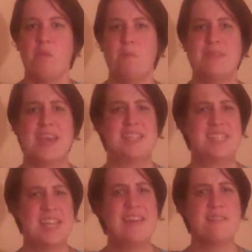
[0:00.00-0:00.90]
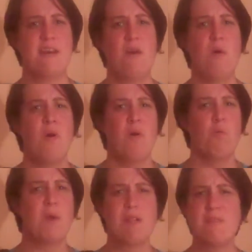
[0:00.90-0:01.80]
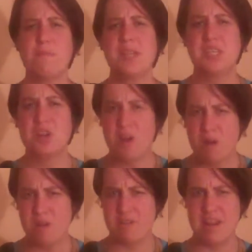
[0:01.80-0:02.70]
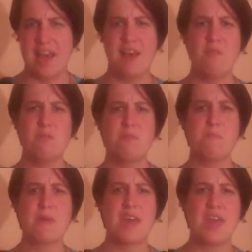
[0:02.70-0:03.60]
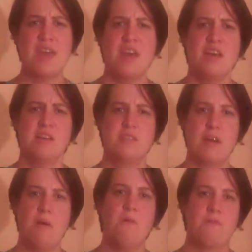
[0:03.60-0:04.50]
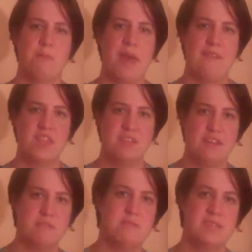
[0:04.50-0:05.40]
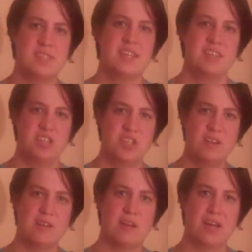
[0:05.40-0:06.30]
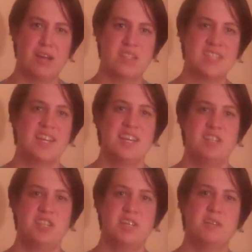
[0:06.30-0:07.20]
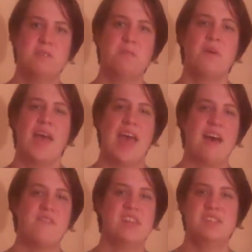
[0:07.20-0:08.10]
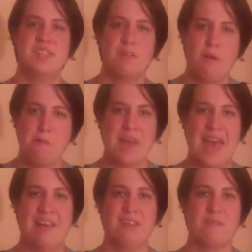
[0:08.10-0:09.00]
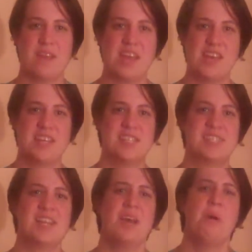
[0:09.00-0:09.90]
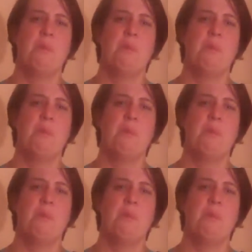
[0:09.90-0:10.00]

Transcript: With that said, though, where do we turn? How do we go from having those sugars to having 0 calories